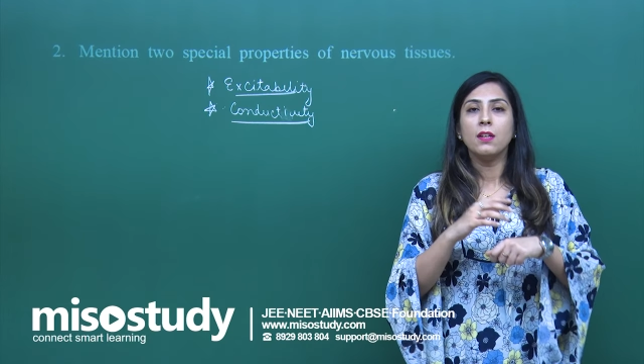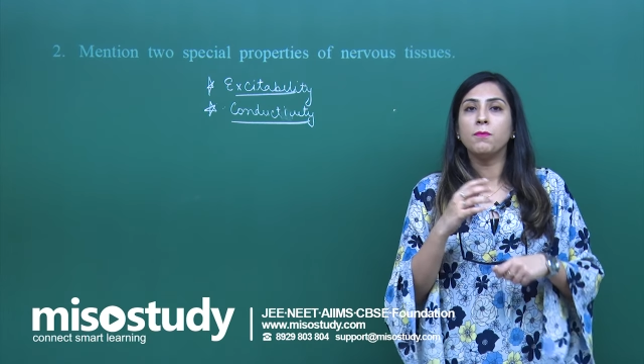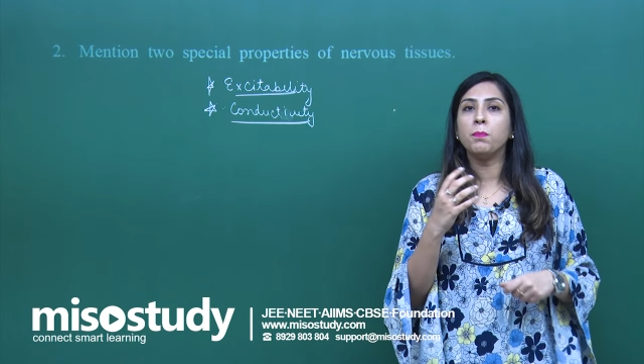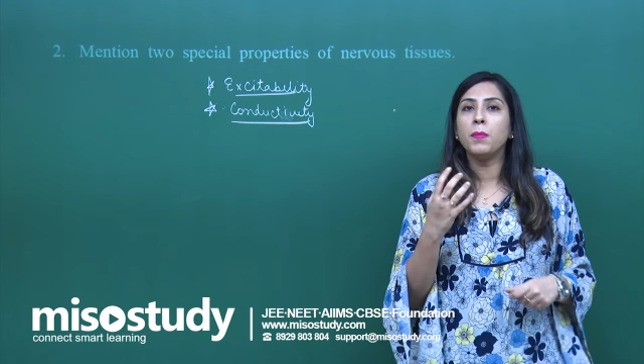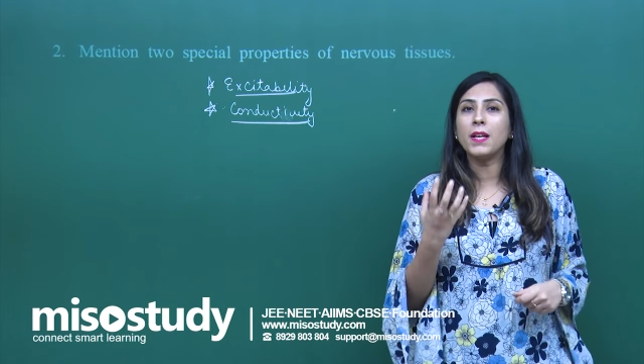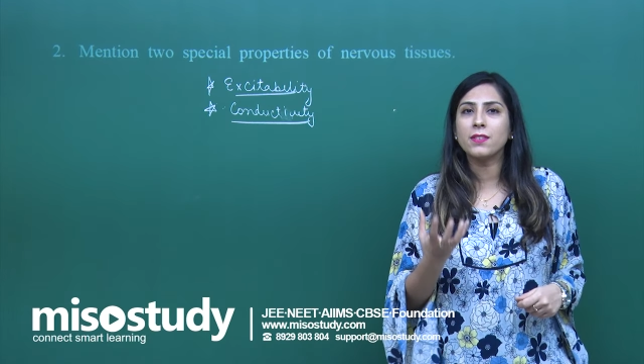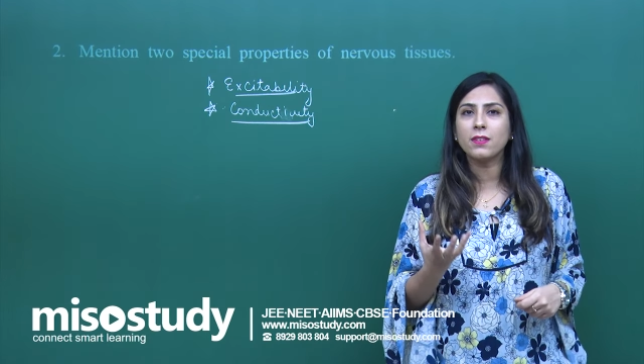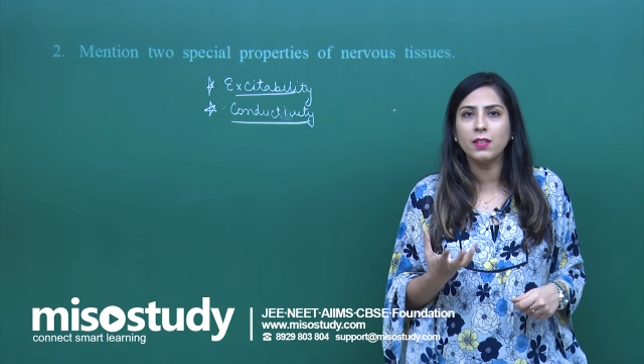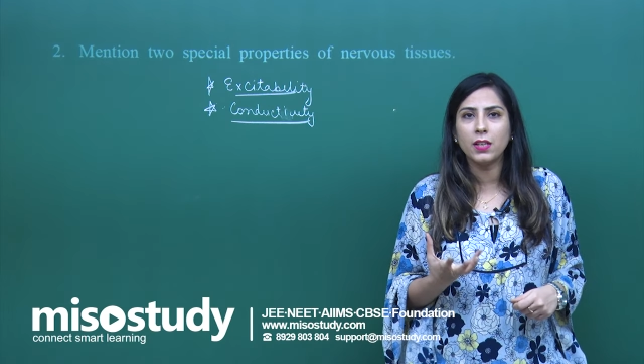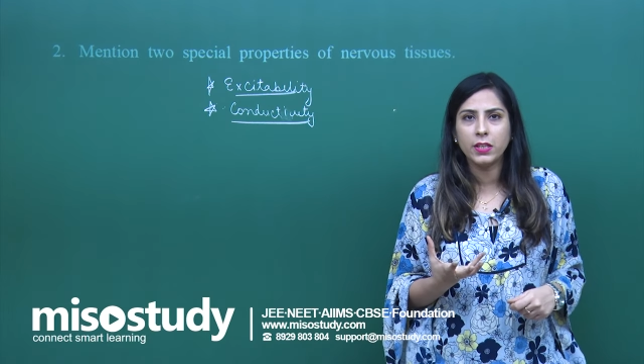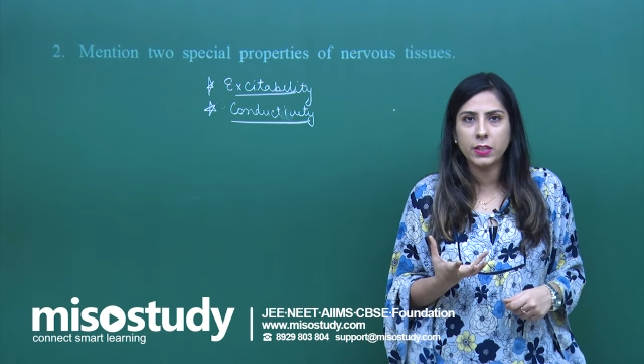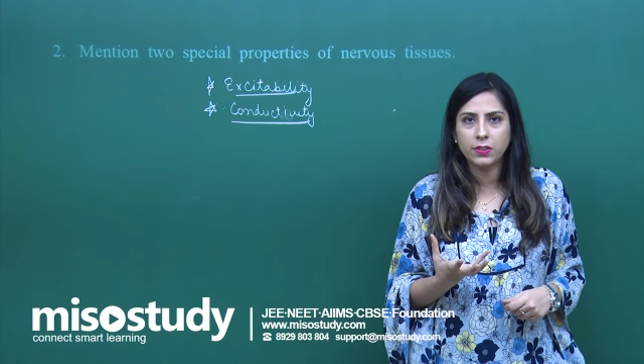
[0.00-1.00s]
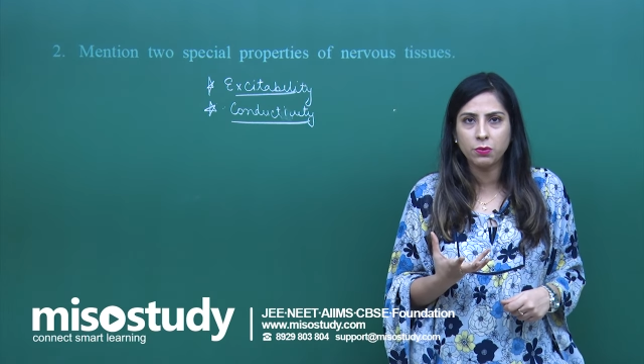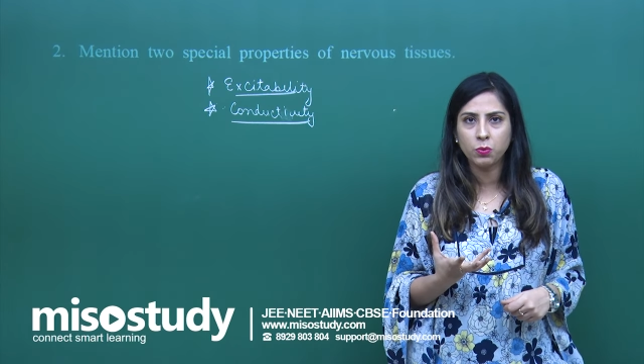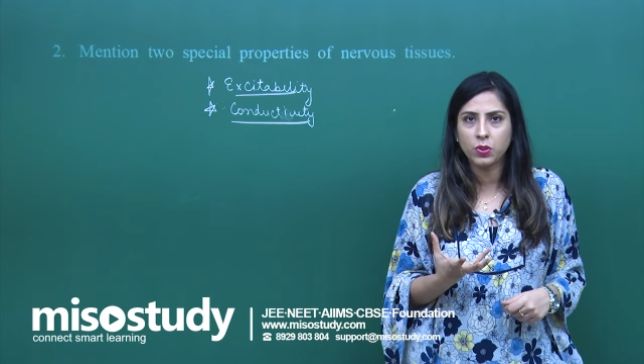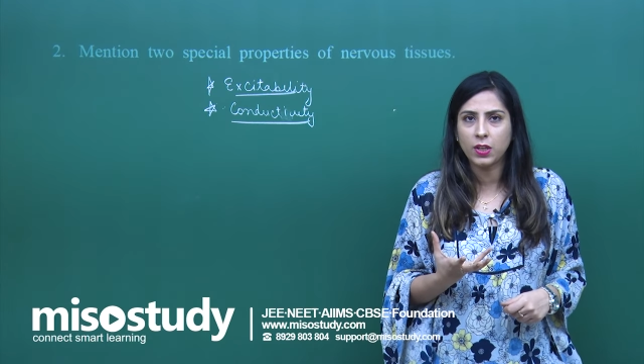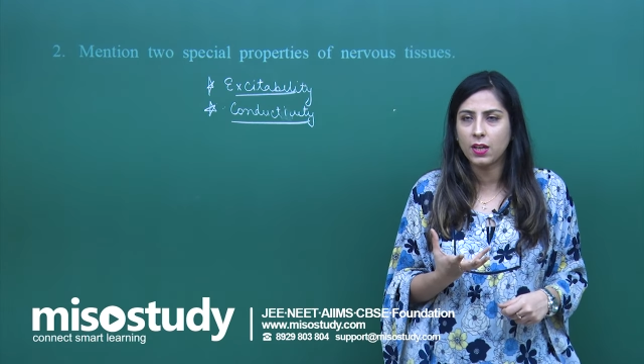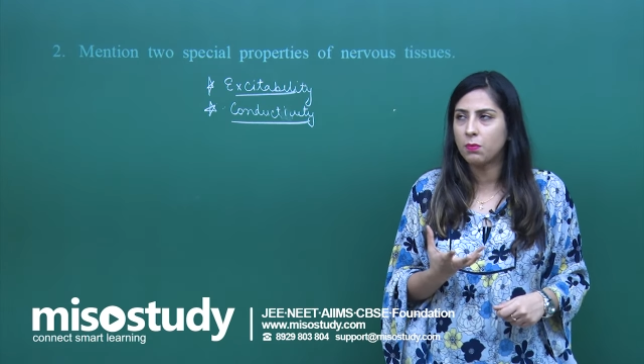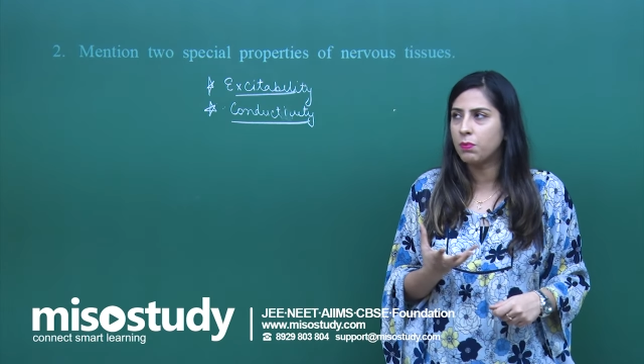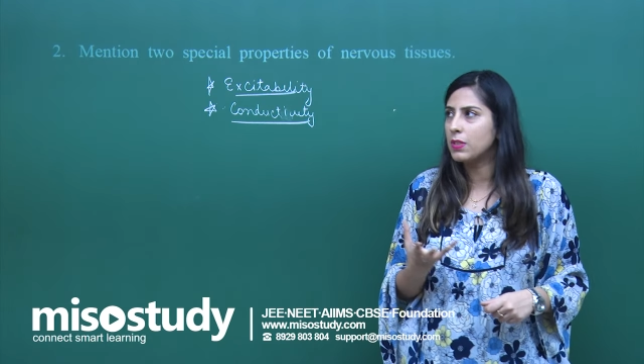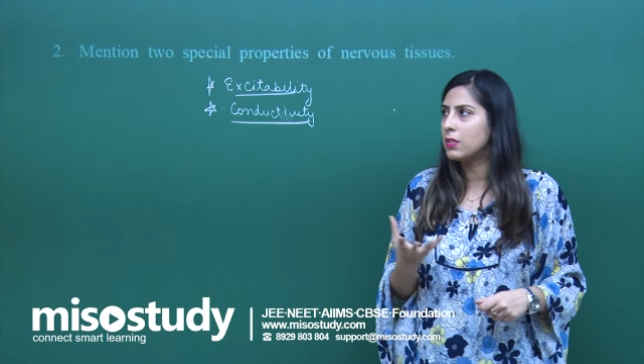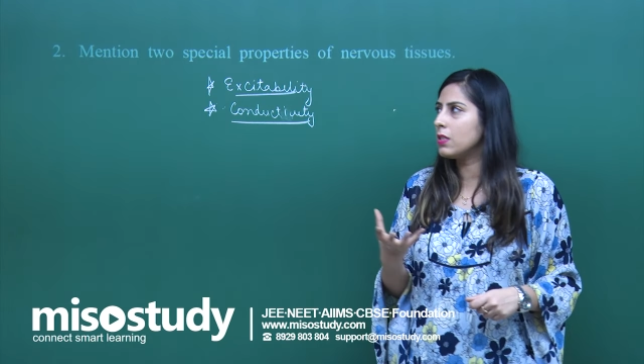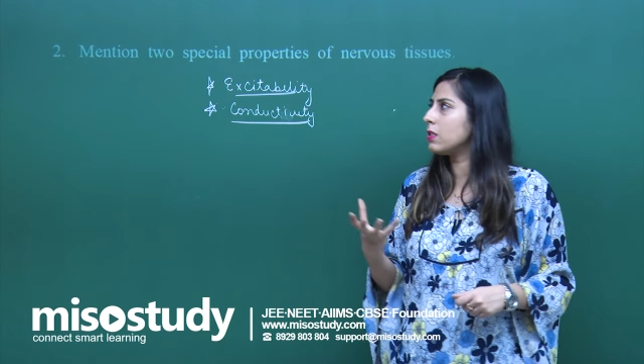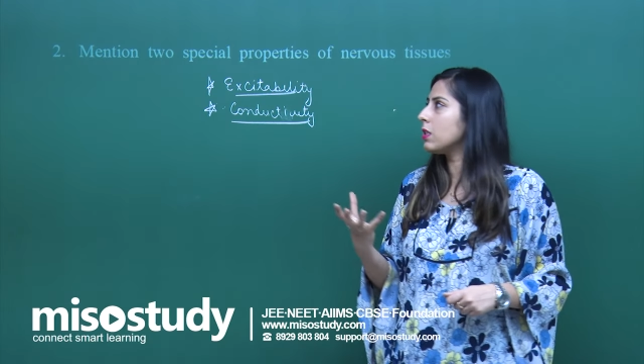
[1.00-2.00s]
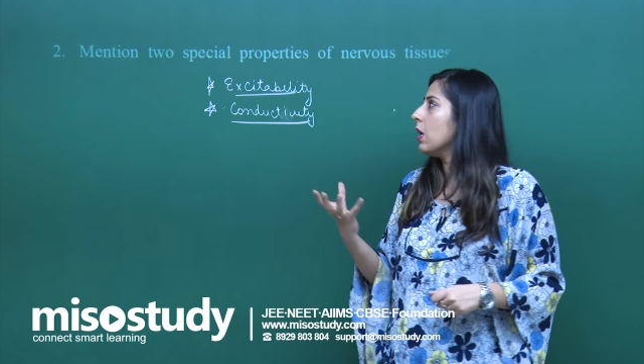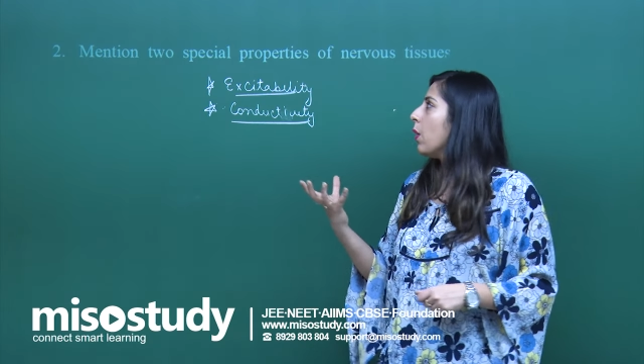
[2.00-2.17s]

muscular tissues they are present.